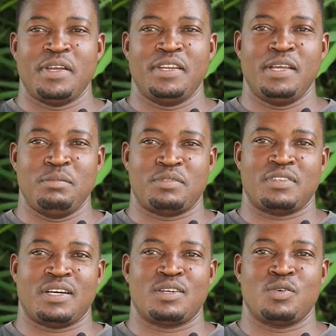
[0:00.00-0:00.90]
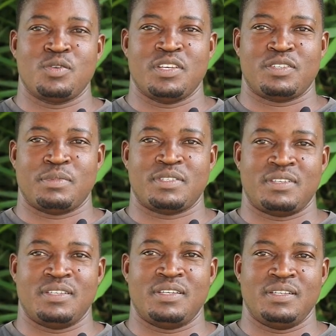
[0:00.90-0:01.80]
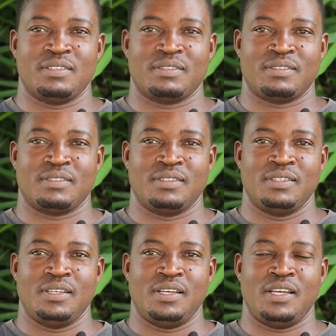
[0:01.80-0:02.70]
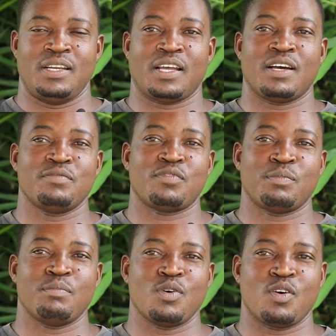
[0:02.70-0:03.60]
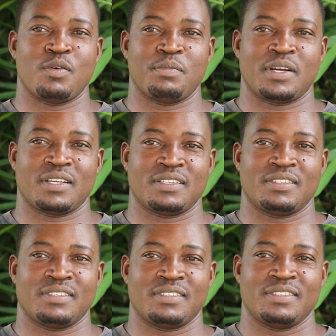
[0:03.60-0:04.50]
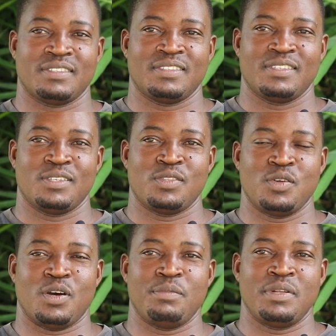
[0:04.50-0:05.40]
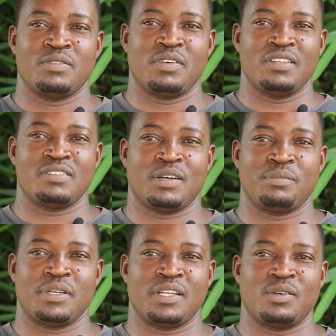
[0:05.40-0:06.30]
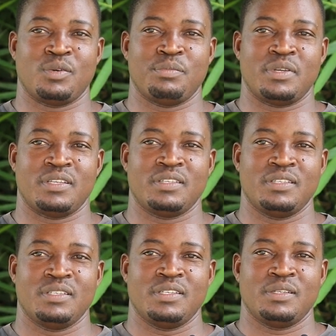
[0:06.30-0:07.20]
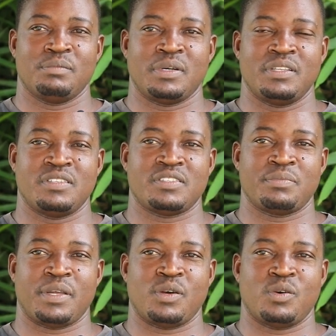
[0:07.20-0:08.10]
My name's Rogers Masinde, and I come from Bungoma. Though I've been raised up in Nairobi, but this is my